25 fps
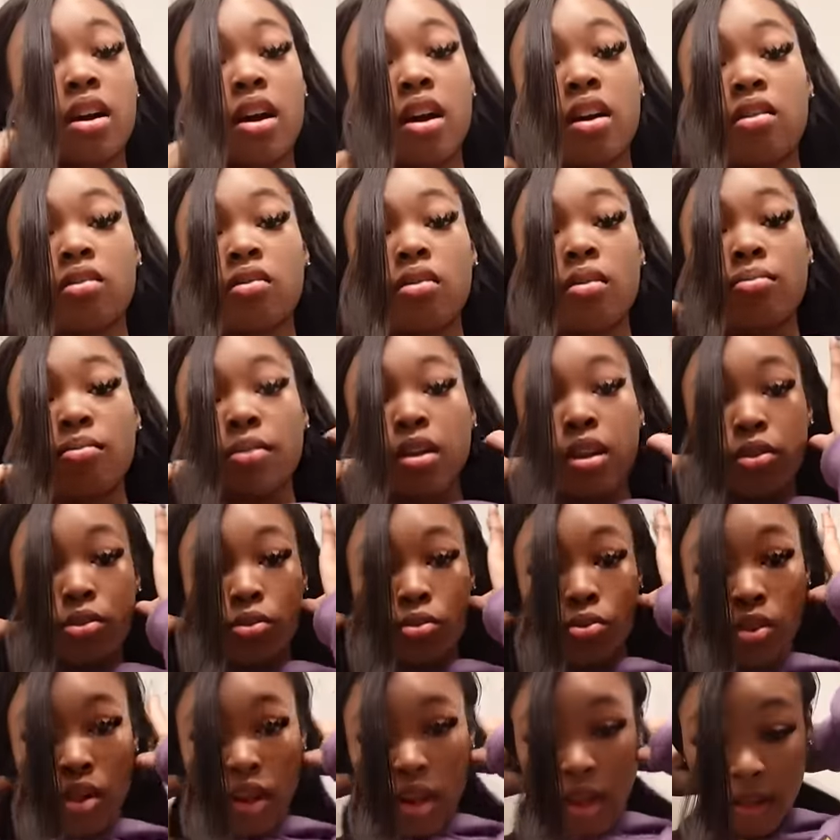I don't, I'm not
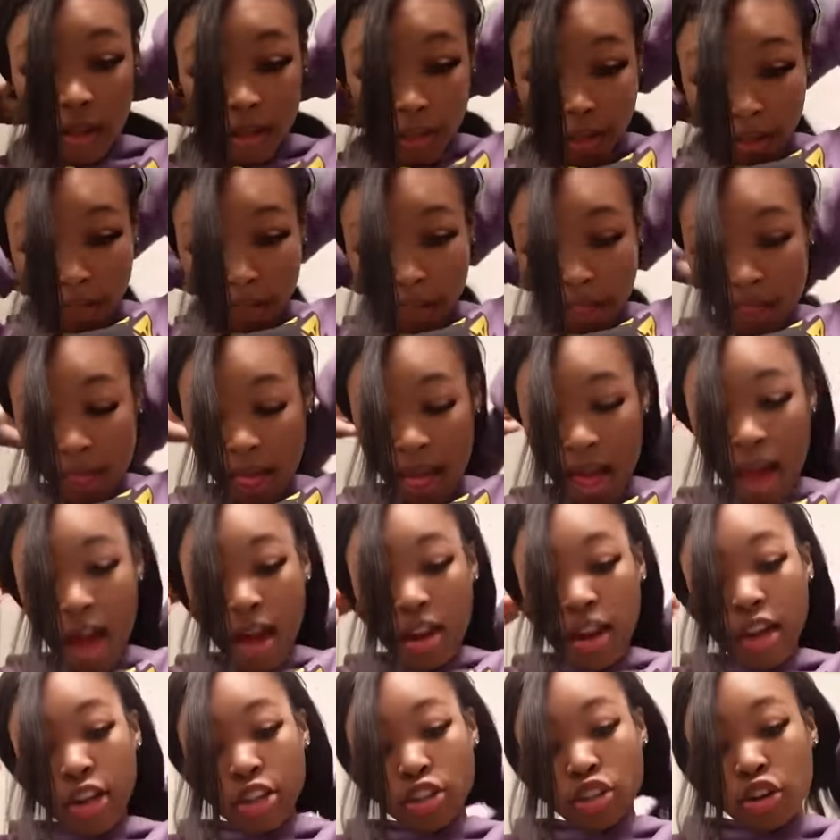doing that. I
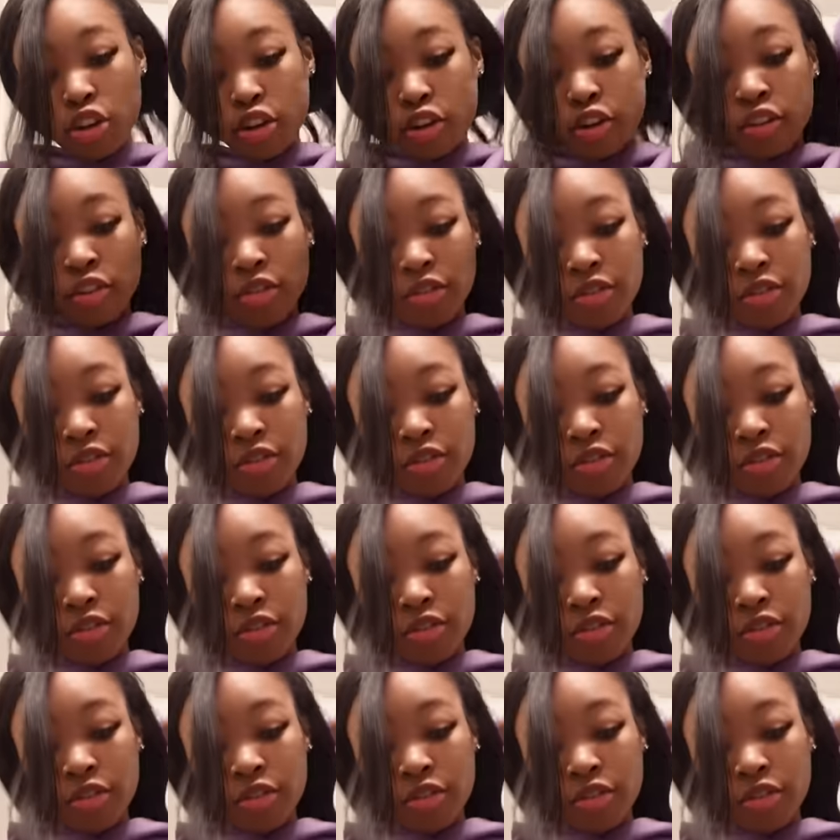like starting in